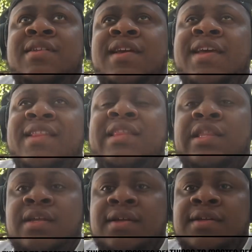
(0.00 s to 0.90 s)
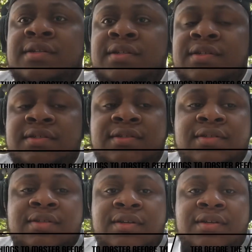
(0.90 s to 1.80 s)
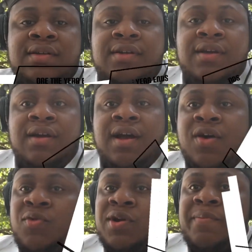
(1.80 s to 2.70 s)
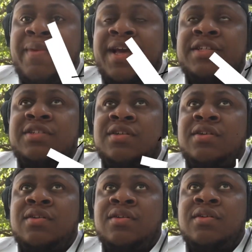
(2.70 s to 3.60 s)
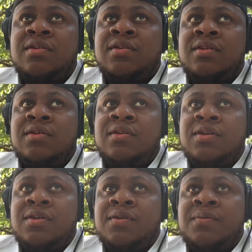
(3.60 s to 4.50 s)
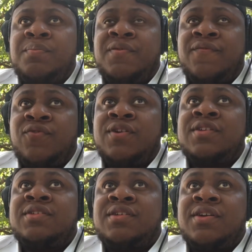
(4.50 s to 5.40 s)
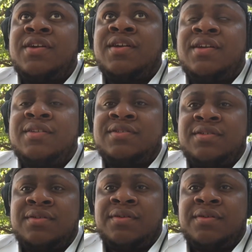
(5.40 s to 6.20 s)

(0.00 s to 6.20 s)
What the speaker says: 10 things I want to master before this year ends.